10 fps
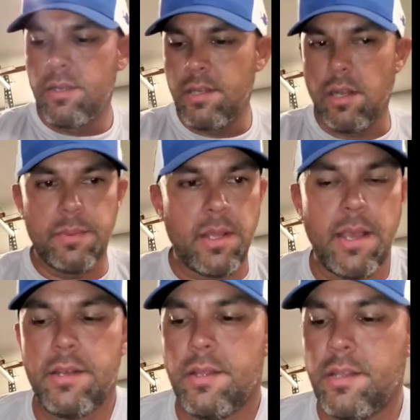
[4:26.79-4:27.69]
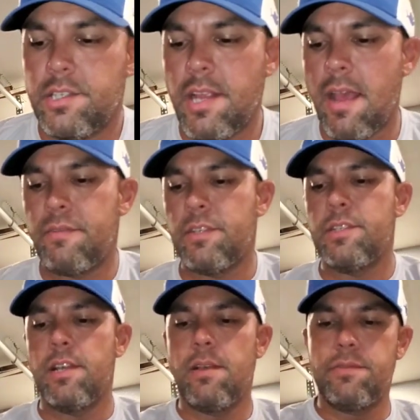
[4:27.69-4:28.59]
And I'll apply it on the shaft
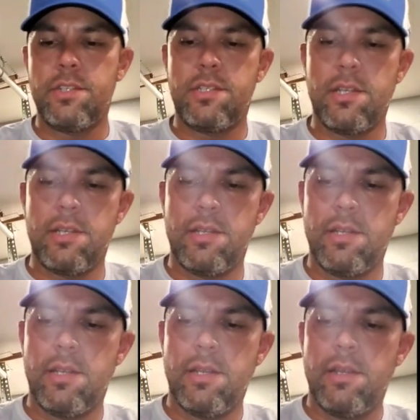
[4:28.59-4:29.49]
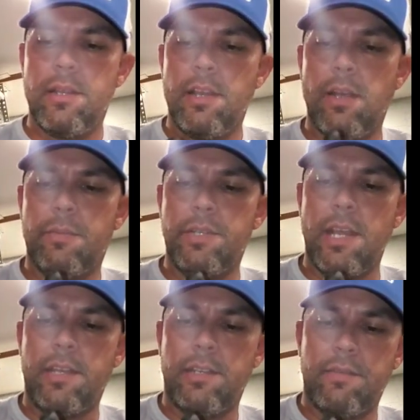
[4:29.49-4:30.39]
itself just to help
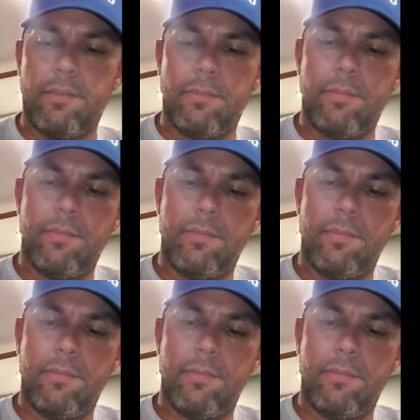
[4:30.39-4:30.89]
protect it from